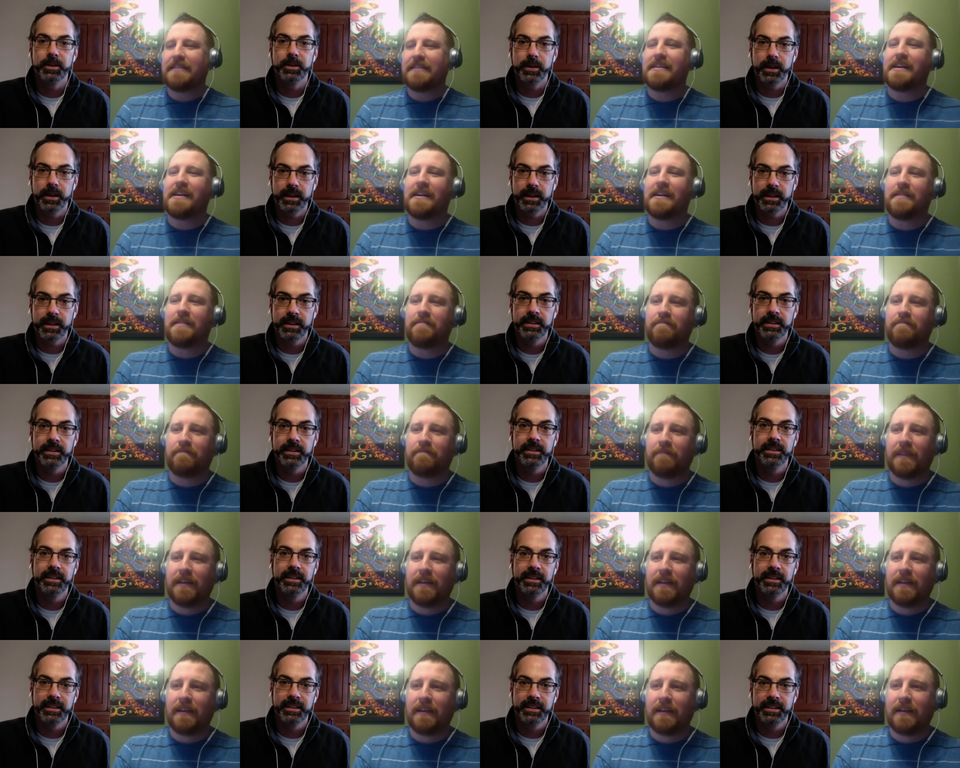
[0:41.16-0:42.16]
Speaker 1: Okay. Um,
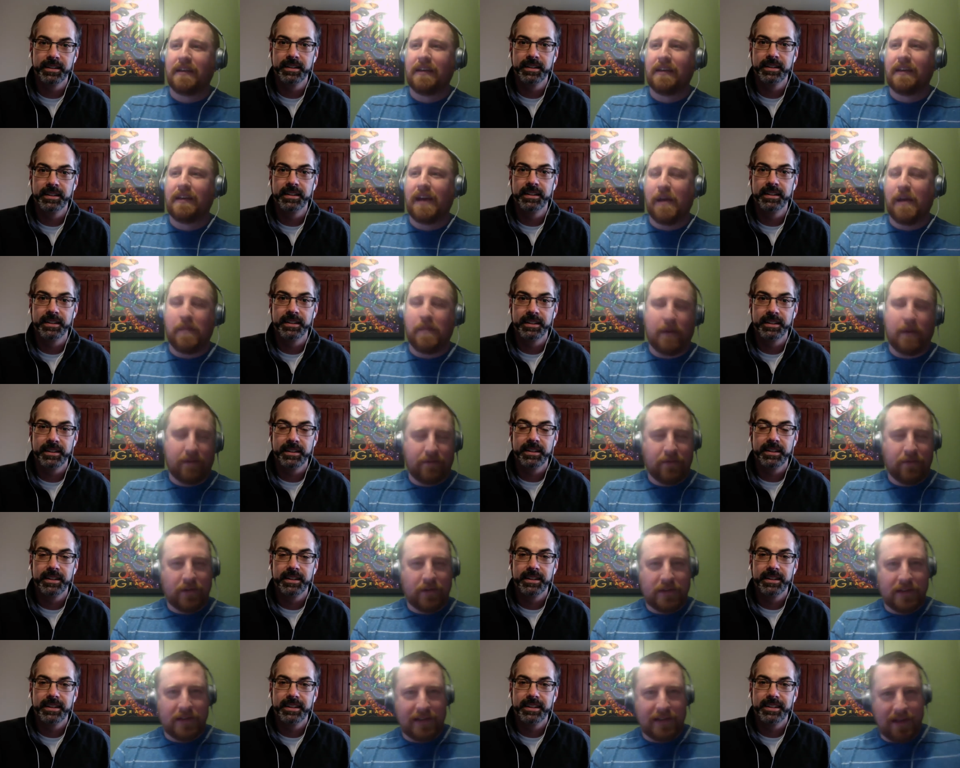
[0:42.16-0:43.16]
I'm
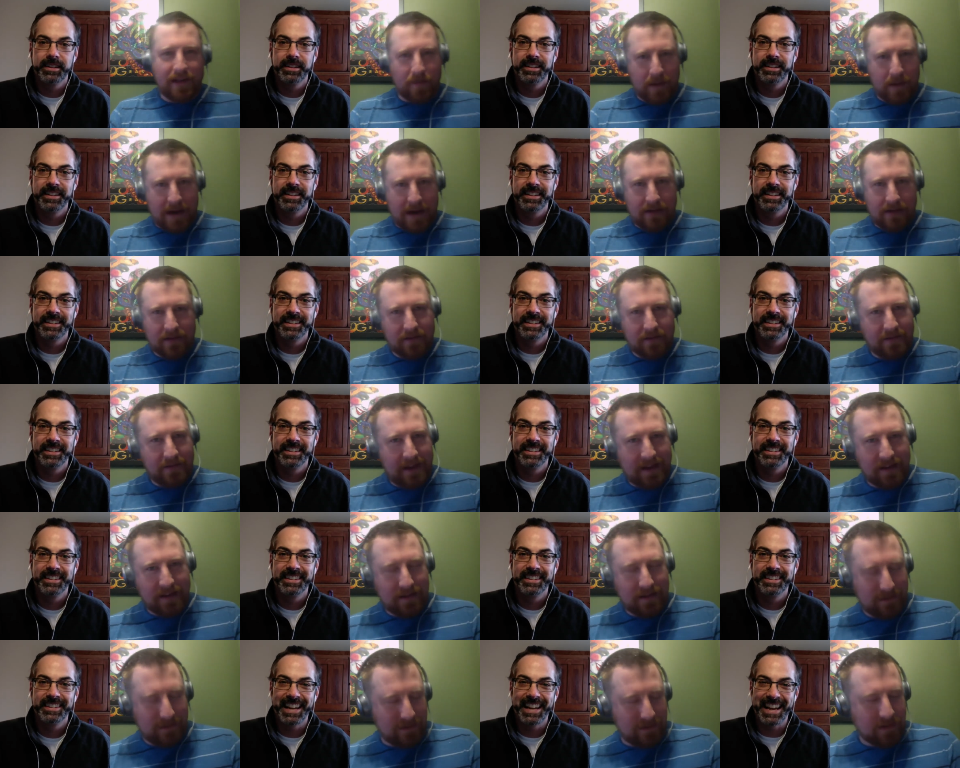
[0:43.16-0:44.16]
unfortunately a Browns
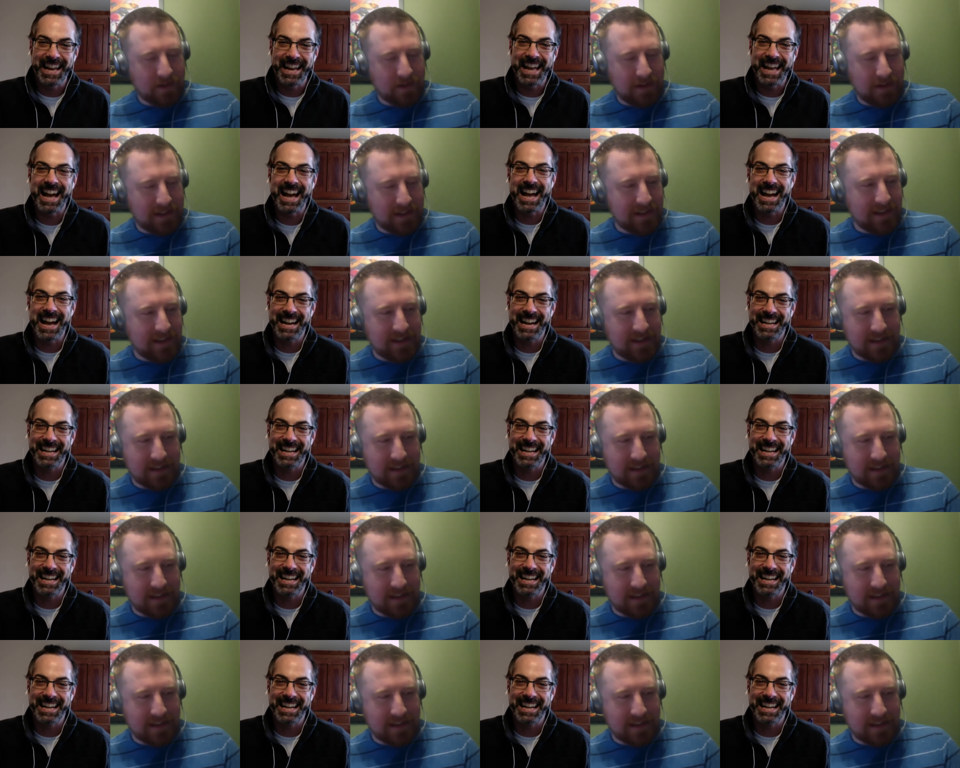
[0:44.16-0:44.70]
fan. a great season